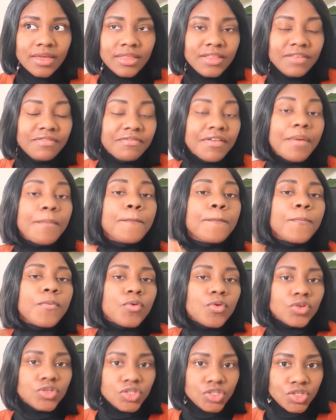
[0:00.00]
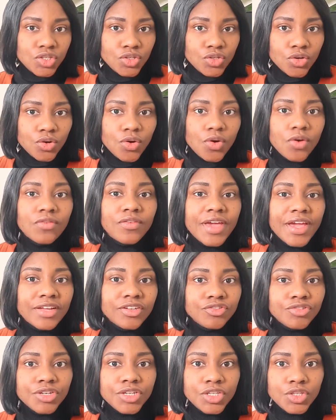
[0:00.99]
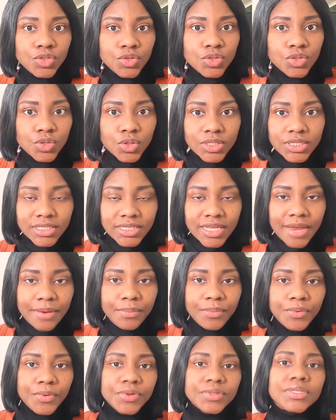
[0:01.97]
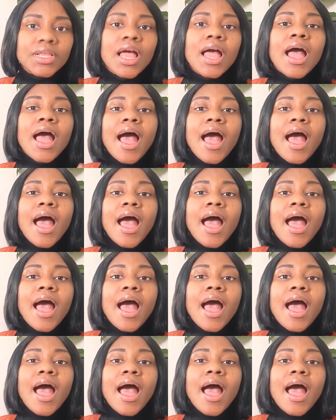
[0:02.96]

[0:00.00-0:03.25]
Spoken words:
a different procedure of entering into North Cyprus,